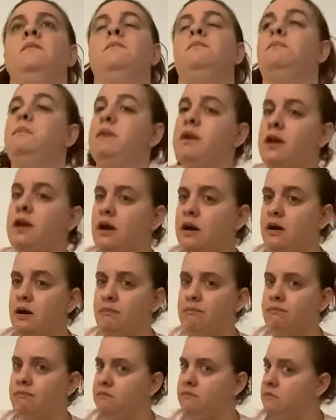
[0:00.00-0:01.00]
but yeah,
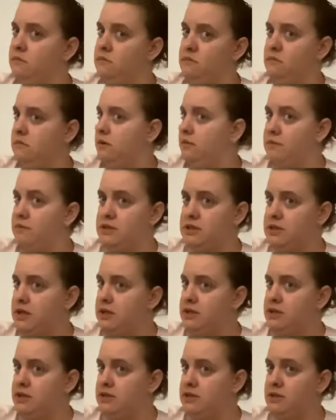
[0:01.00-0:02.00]
I'm, I'm
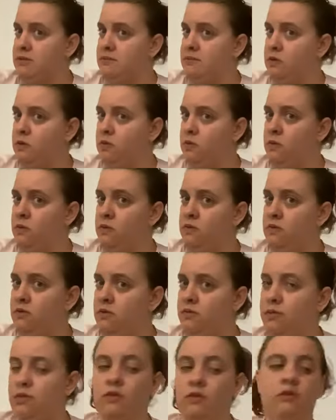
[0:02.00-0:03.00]
excited to see more
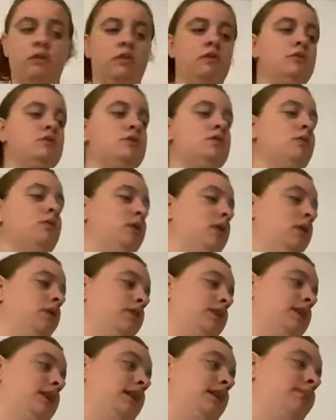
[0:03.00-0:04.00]
of what's going on here.